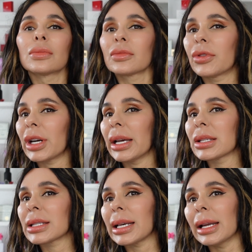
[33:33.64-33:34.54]

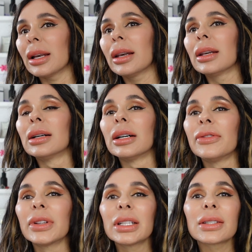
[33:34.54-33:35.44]
Friends, I
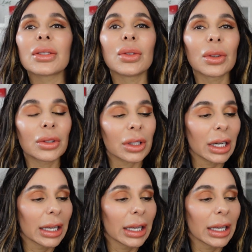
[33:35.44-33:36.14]
love this color.